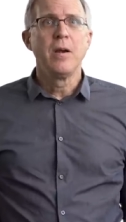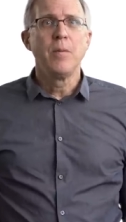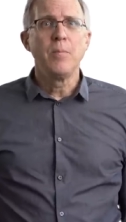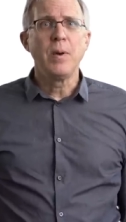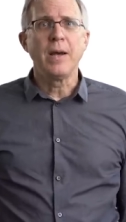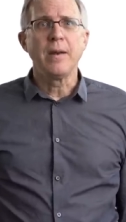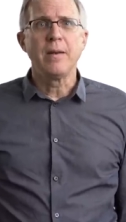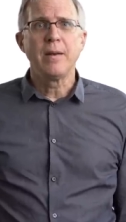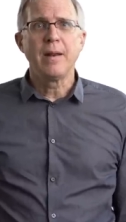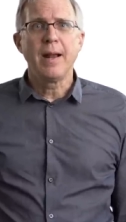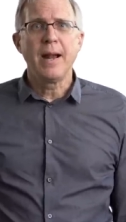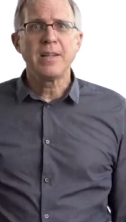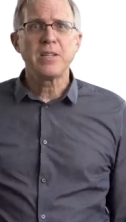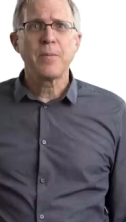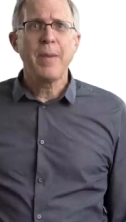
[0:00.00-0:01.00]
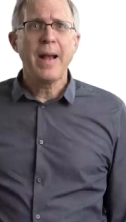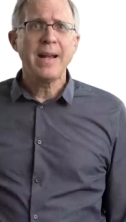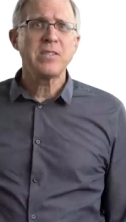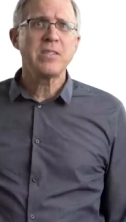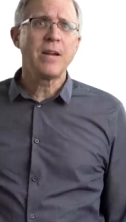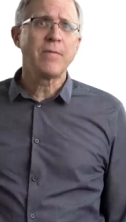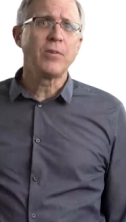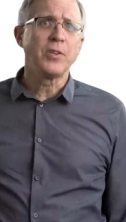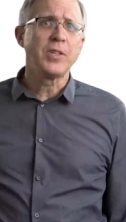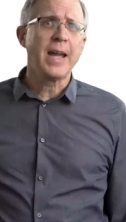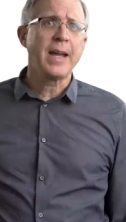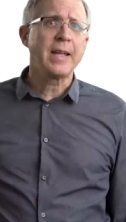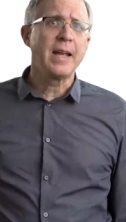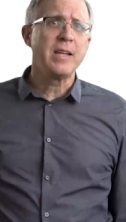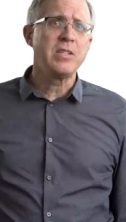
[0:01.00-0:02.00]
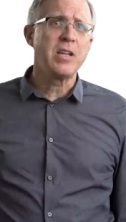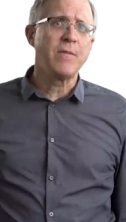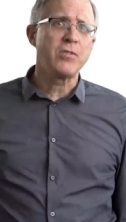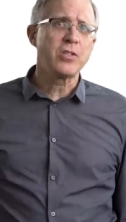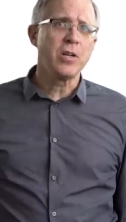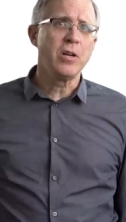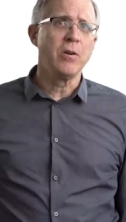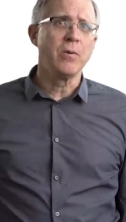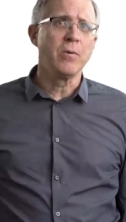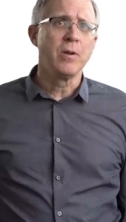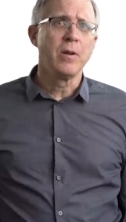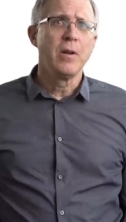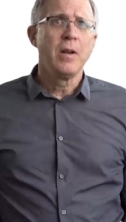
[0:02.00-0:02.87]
but as the past several decades have shown,